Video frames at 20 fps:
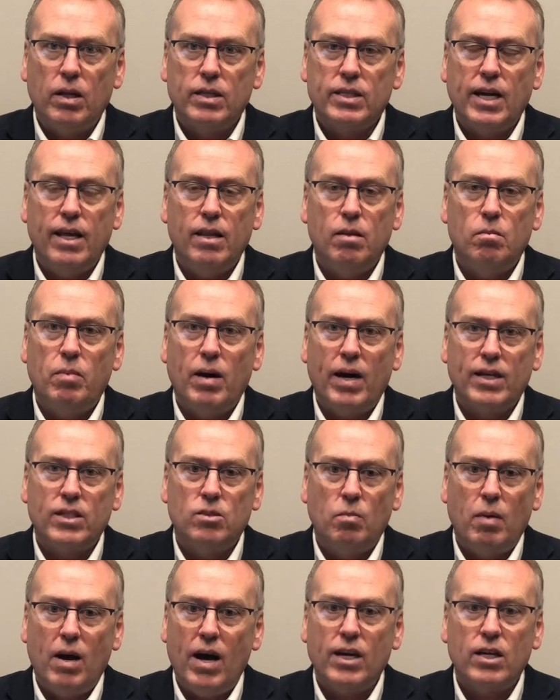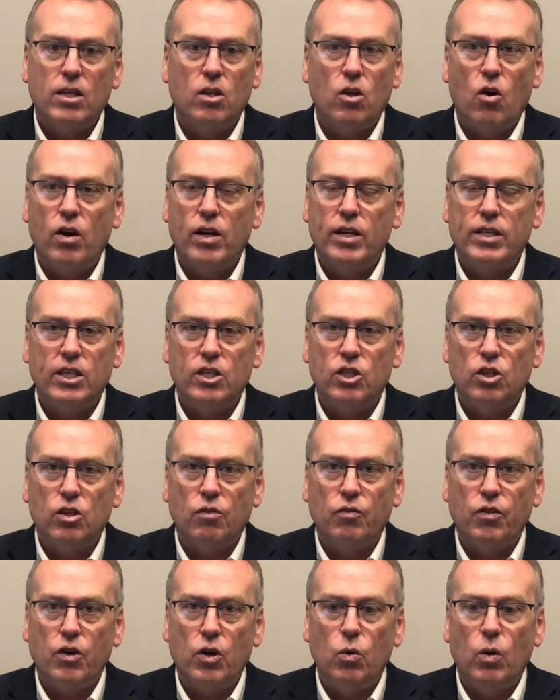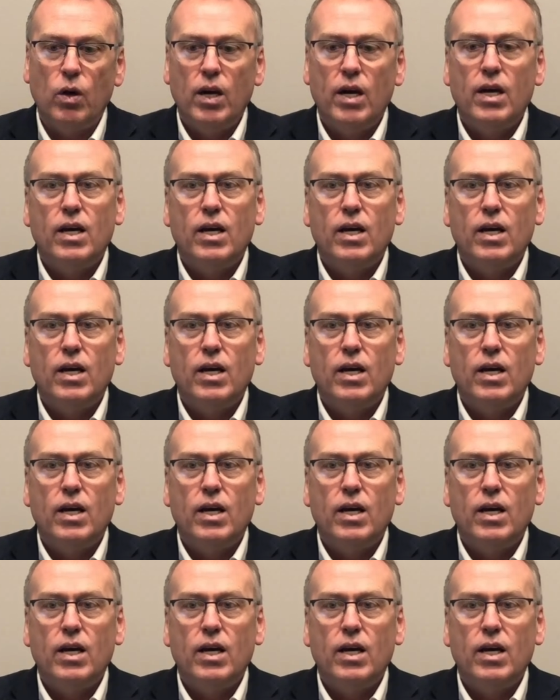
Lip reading: get them back to Mark and Laura at DigitalView,